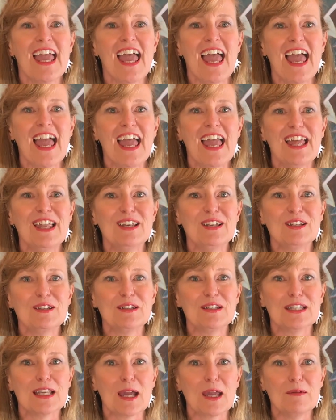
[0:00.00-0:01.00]

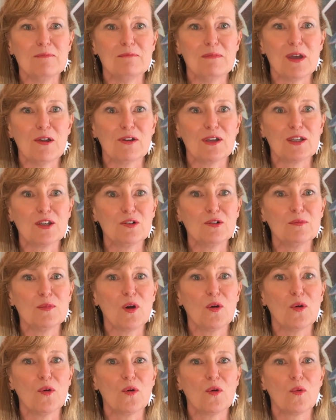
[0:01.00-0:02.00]
And Dame Mary
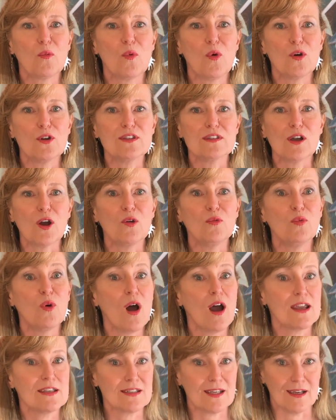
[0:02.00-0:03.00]
Gilmore was a
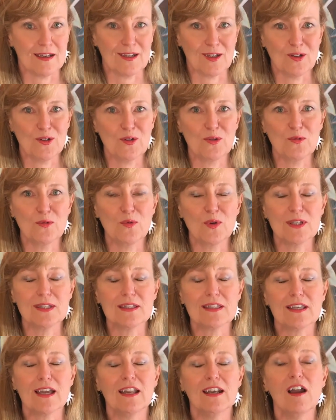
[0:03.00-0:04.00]
writer who
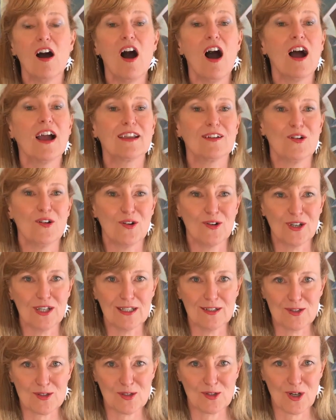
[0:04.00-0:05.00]
was an icon in
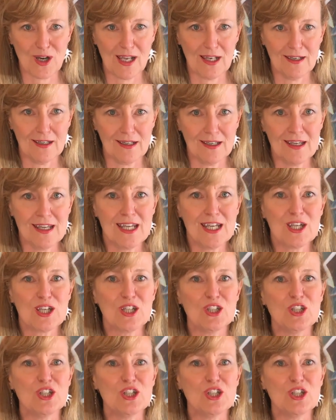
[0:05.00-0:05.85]
Australia, and